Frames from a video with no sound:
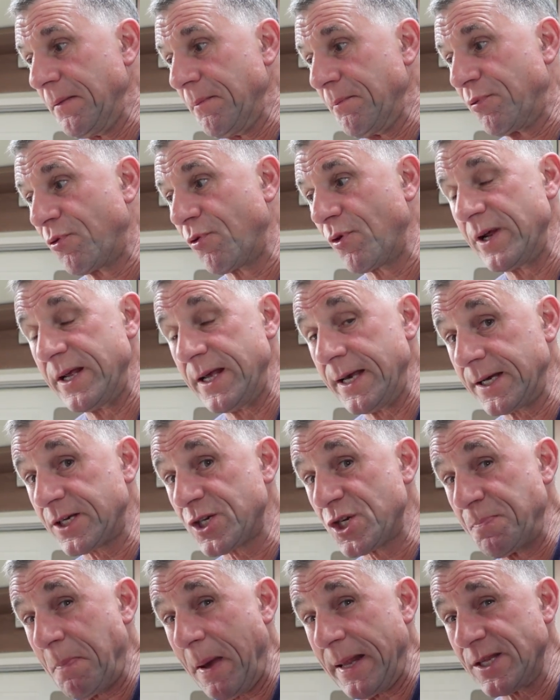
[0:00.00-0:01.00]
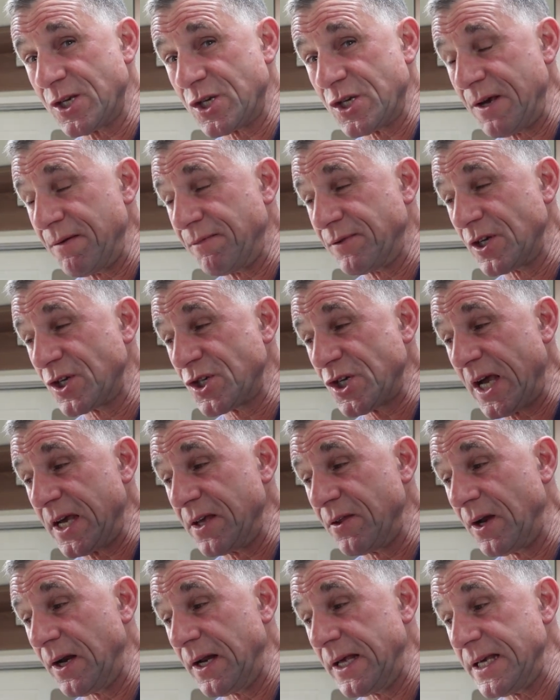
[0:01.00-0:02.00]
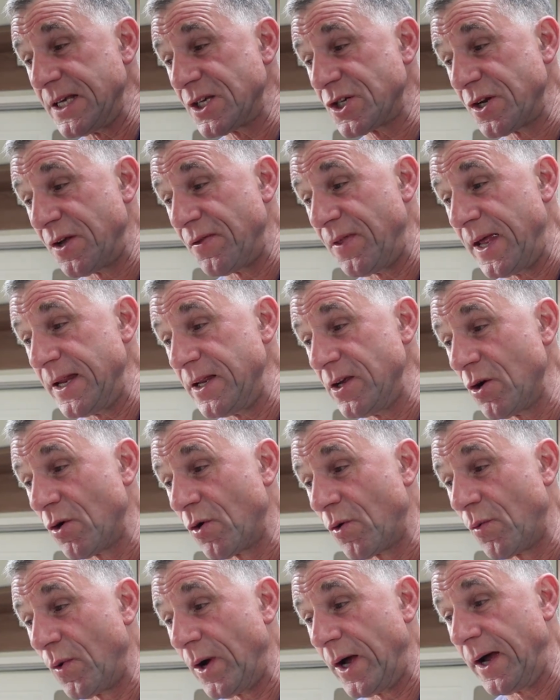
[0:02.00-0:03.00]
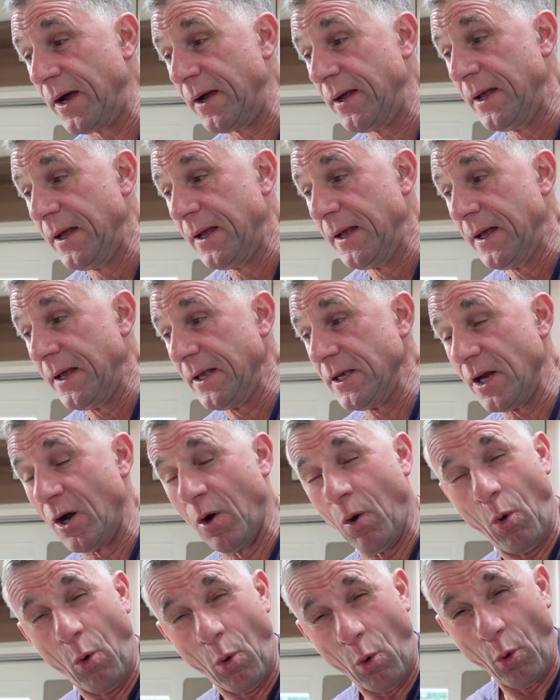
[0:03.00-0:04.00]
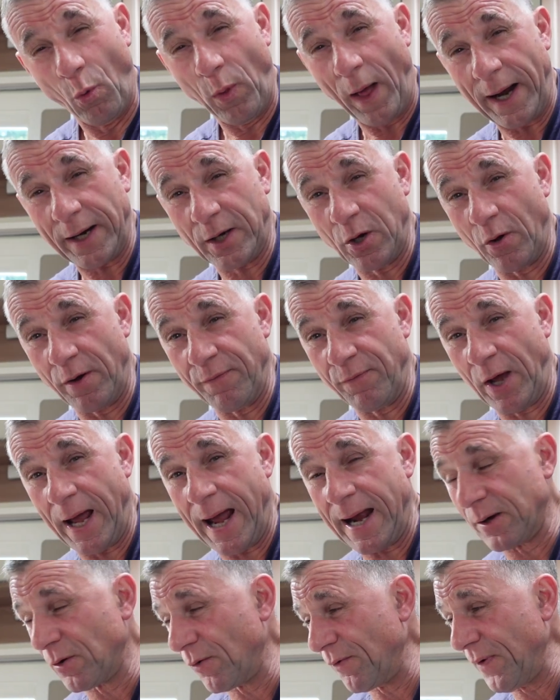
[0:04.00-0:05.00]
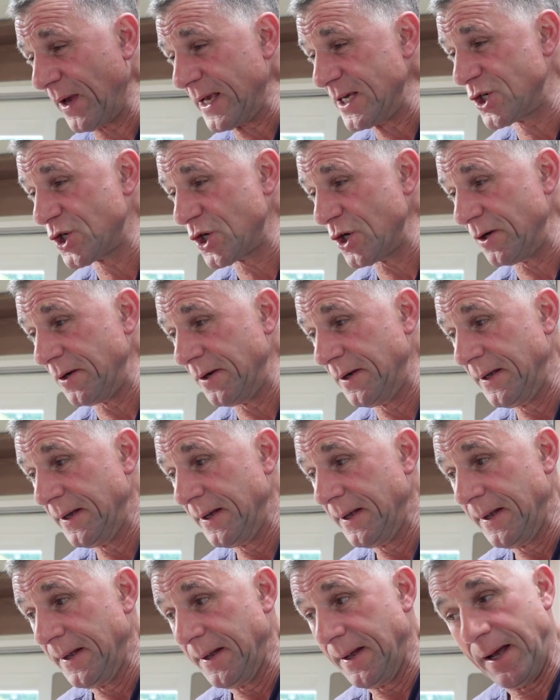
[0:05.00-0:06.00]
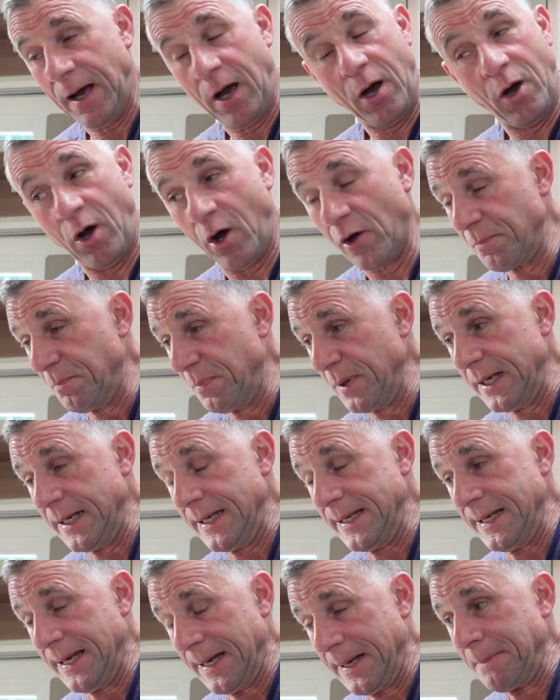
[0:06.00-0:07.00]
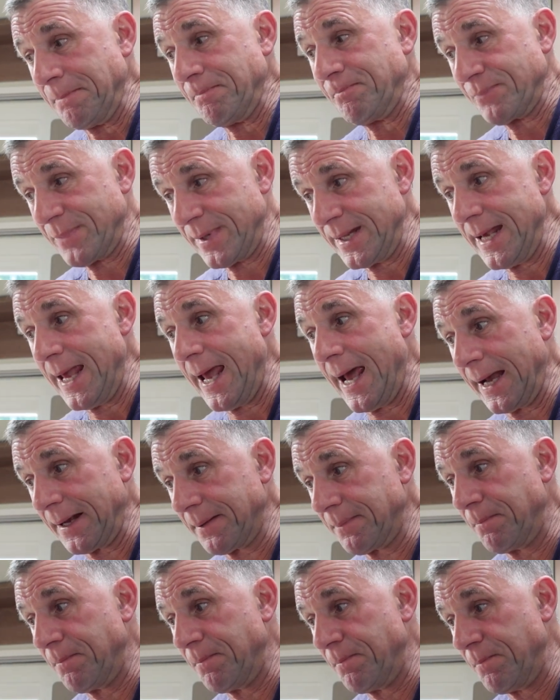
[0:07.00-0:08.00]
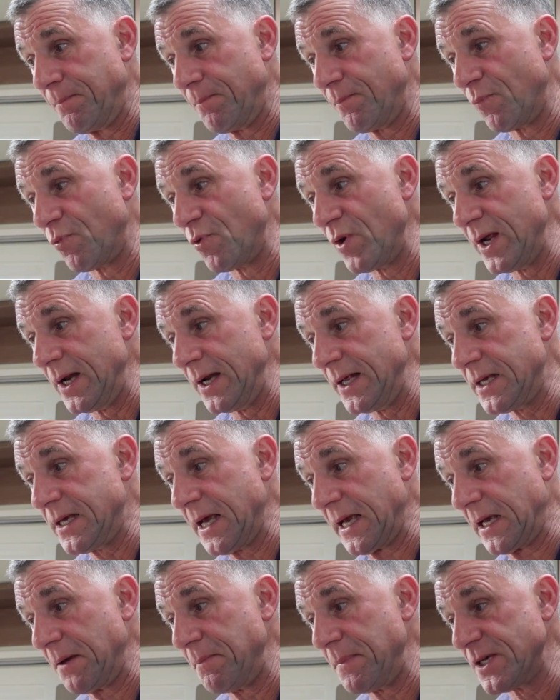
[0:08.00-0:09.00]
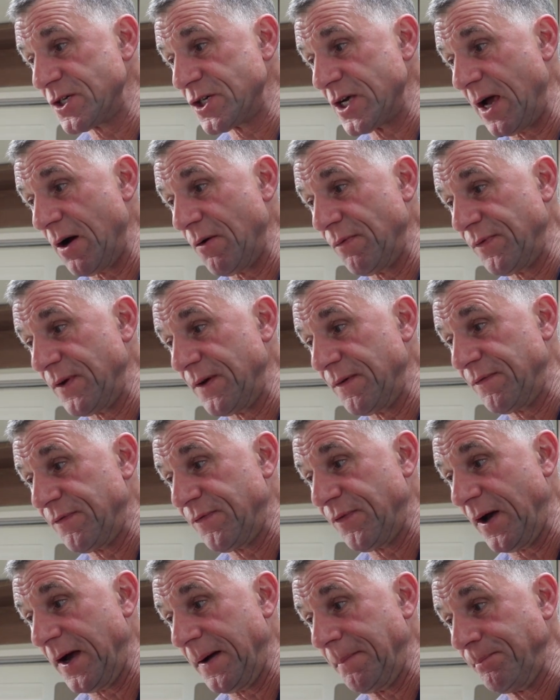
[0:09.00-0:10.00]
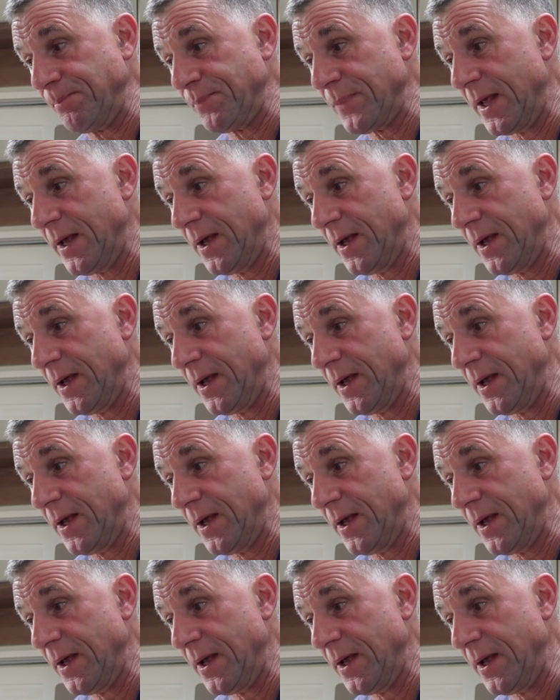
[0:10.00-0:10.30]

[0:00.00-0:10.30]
pretty expensive, to say the least. And then you're you know, all that kind of like aggravation, I'd be really kicking myself if I